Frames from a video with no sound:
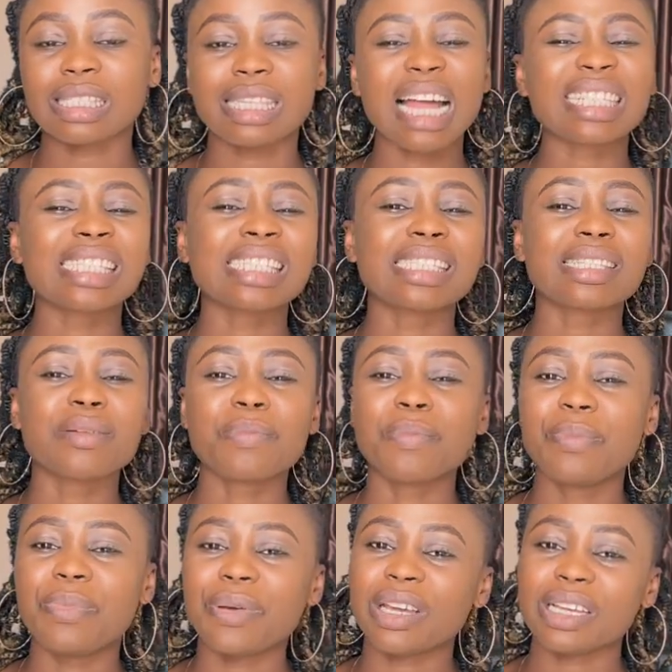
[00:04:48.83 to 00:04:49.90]
that is the
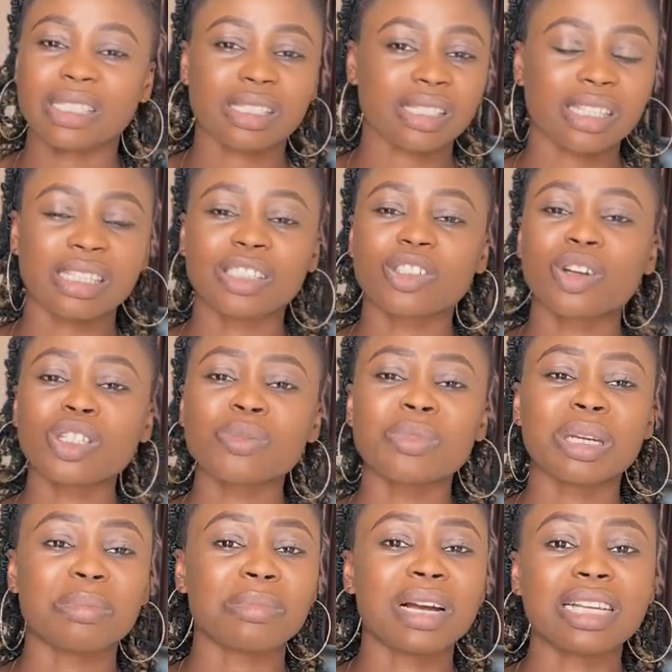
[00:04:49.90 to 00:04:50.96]
best it just
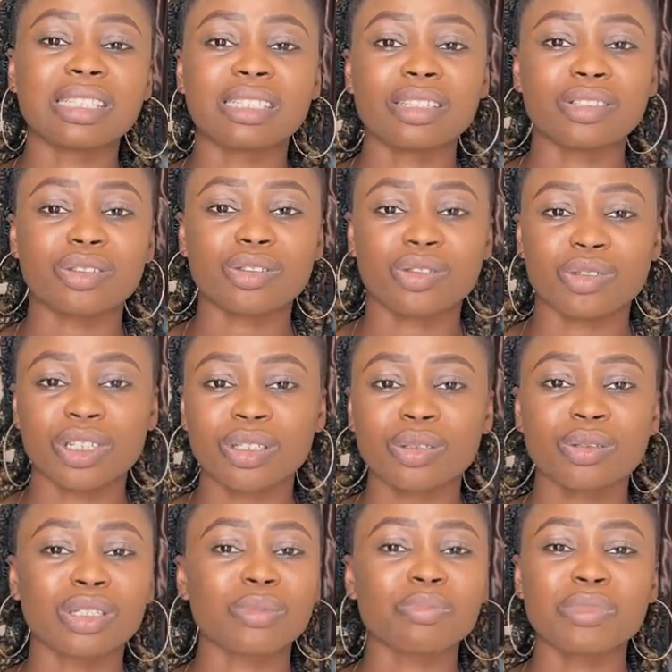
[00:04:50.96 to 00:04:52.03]
minimizes the
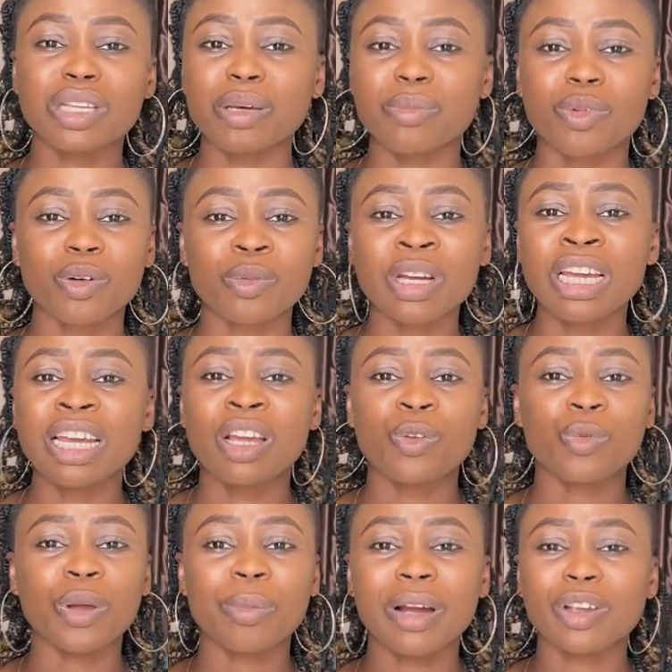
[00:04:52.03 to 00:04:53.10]
stress to the minimum
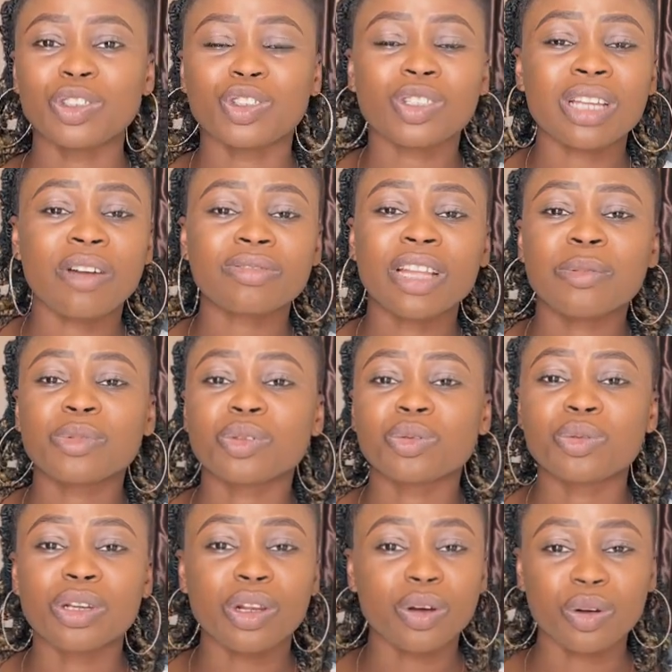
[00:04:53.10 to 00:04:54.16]
whereby you just have time
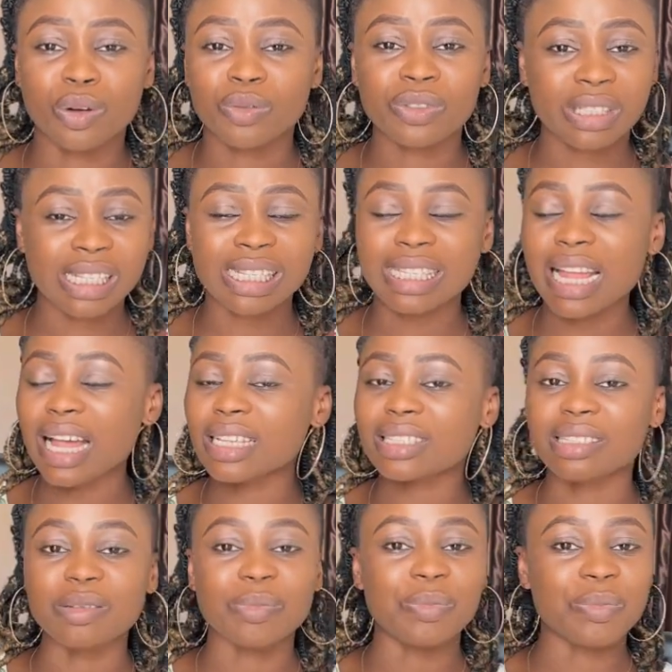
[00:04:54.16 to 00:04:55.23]
to do a lot of things that's
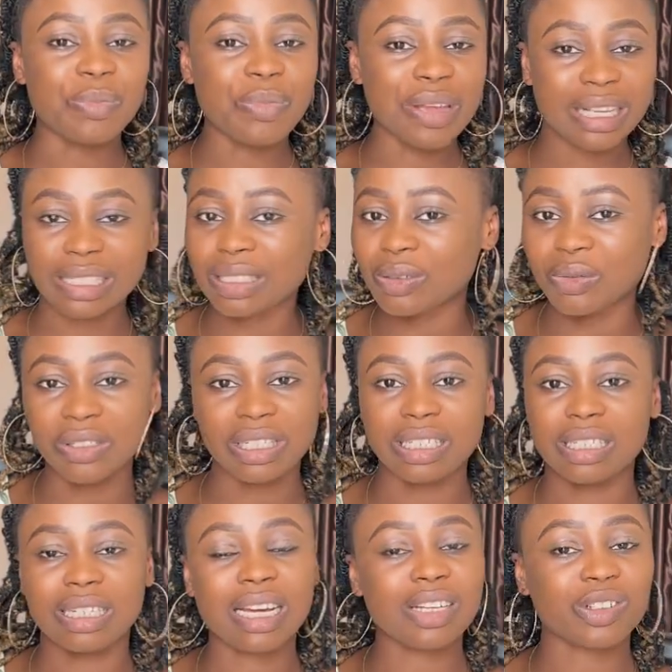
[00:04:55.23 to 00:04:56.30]
the best
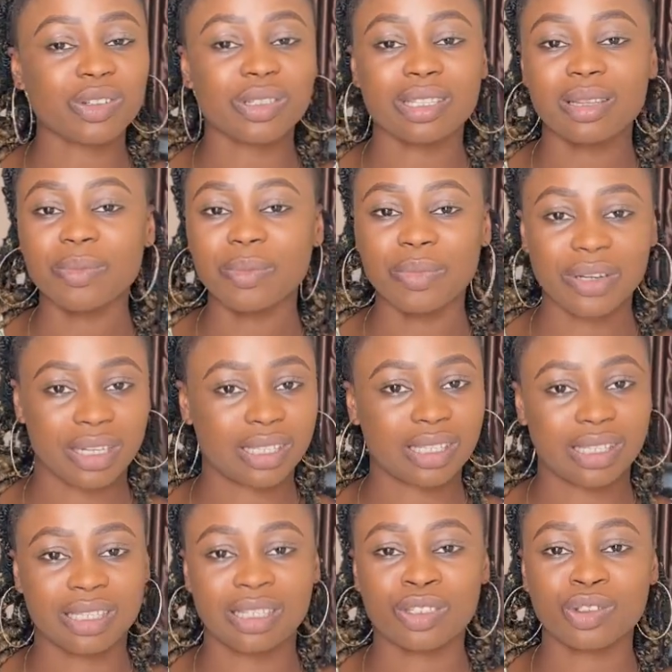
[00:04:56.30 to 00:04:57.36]
really that's just the best
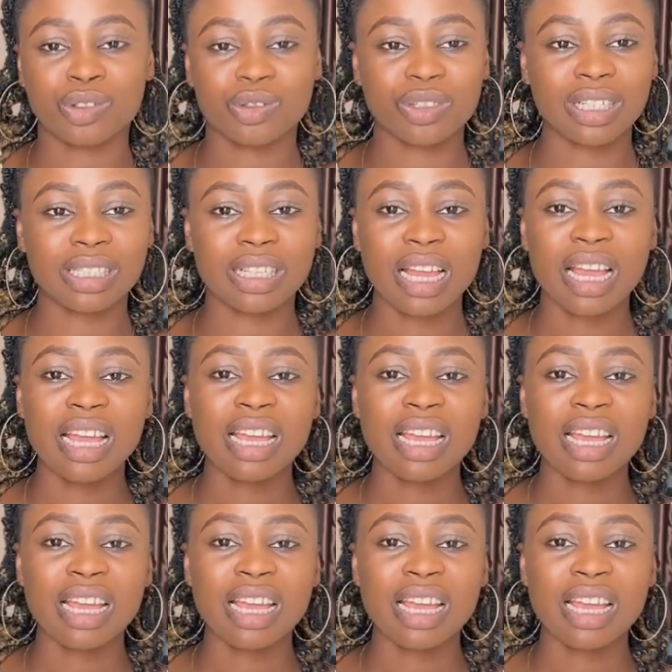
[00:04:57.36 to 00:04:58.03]
the stress